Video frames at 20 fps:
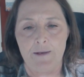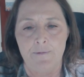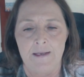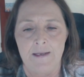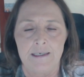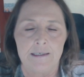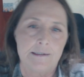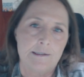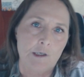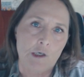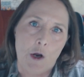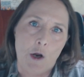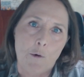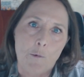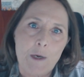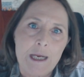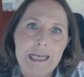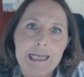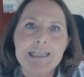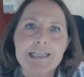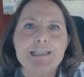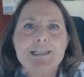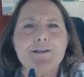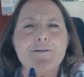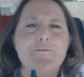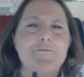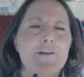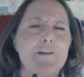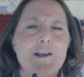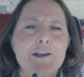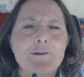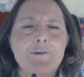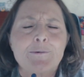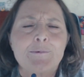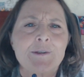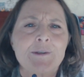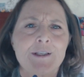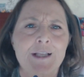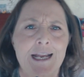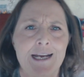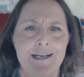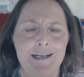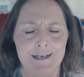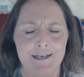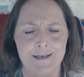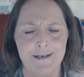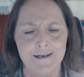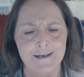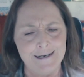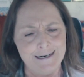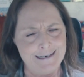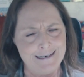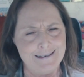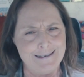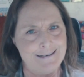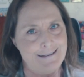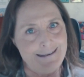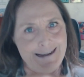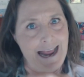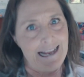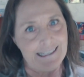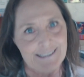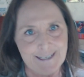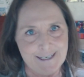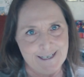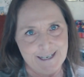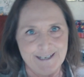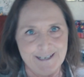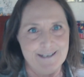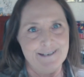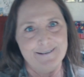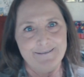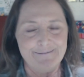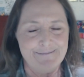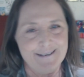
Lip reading: and then it's a cohesive, interrelated, nested,